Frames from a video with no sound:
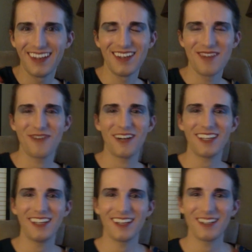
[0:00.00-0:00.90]

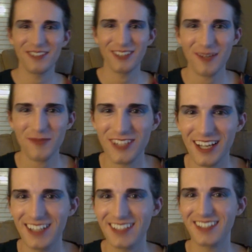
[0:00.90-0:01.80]
Fucking all of your
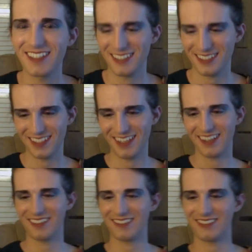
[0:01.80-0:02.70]
upsets,
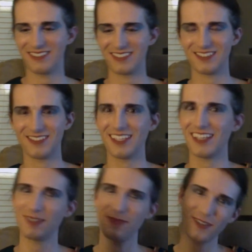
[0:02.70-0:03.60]

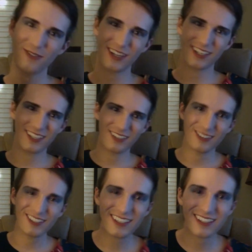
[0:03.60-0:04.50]
It's a big fuck you.
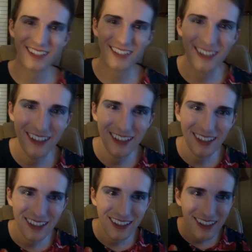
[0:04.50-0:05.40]
Look at her.
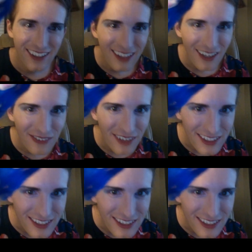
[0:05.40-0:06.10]
That face